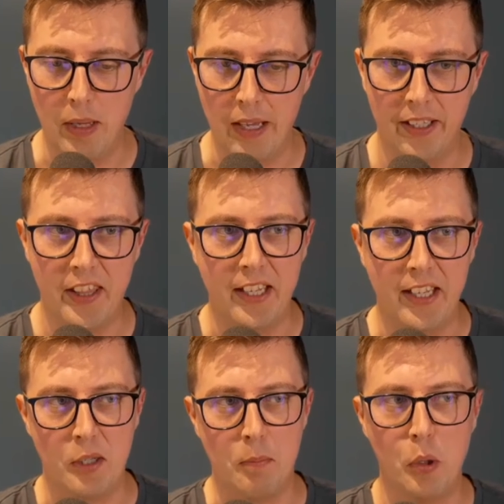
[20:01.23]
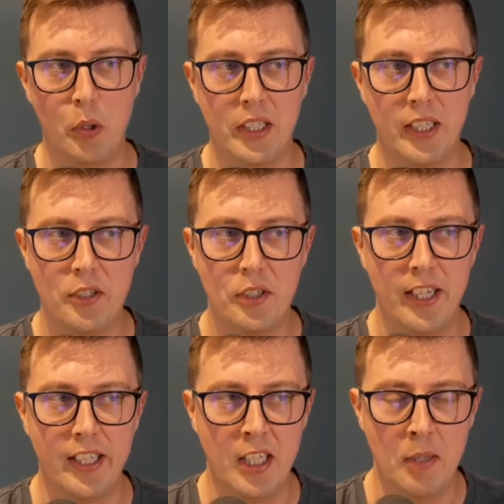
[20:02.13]
I think is important, is that
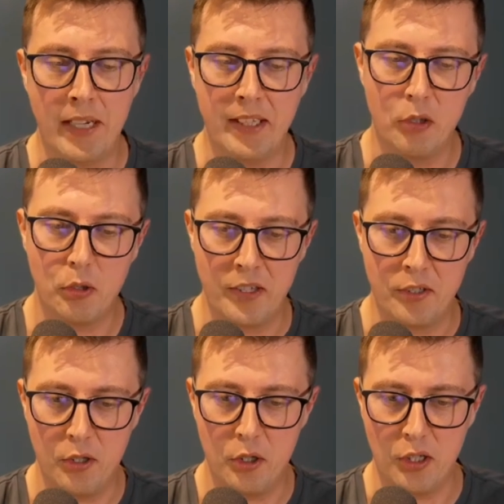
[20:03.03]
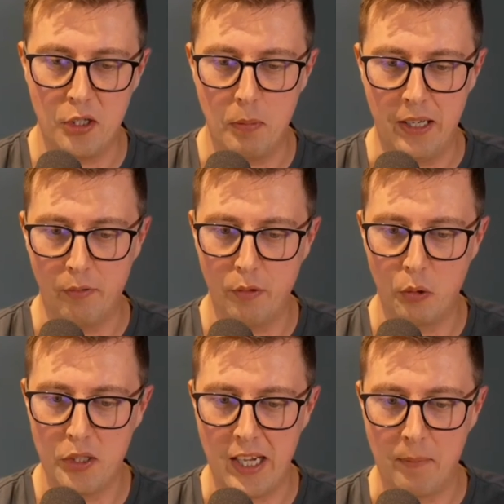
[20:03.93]
he made the transition to being a
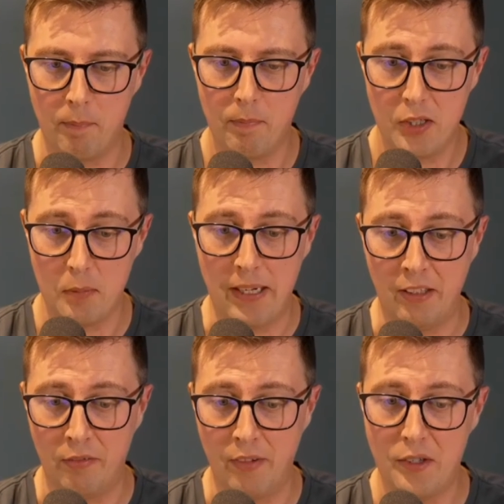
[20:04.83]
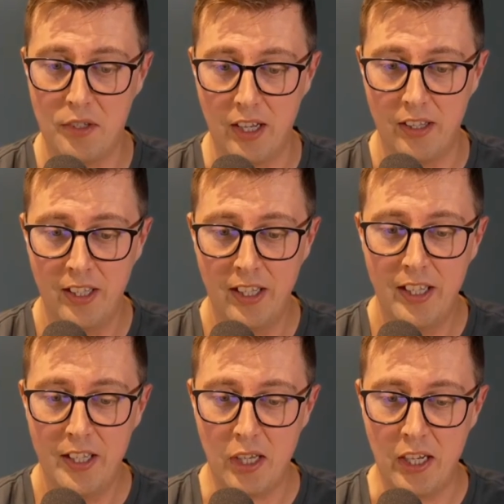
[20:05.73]
full-time domain investor.
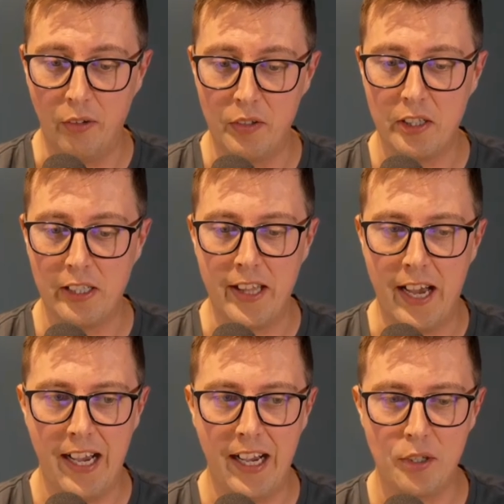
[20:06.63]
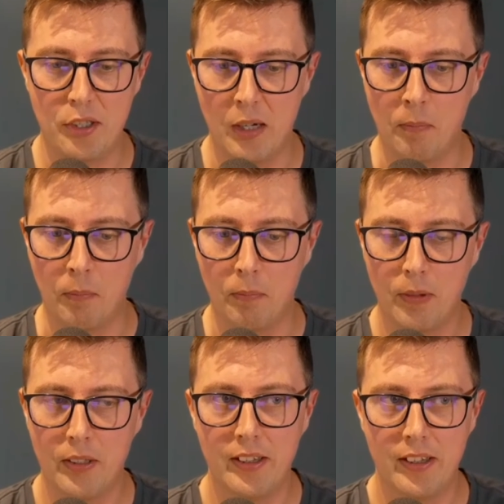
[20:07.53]
So obviously that has some
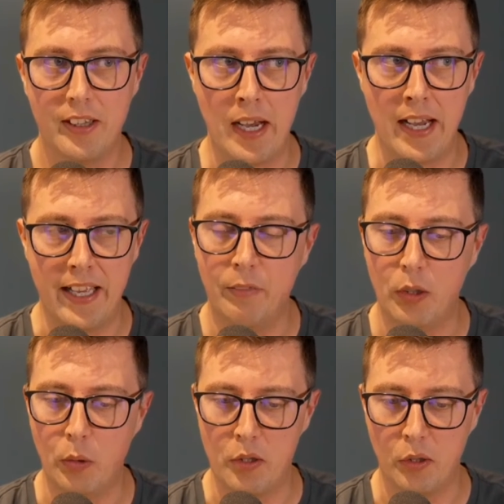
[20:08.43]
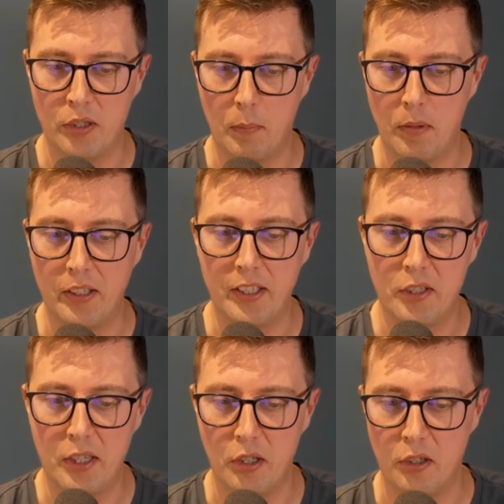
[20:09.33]
influence on some of the
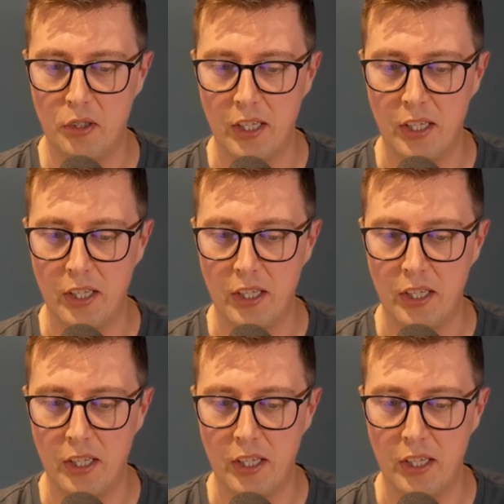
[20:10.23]
decisions that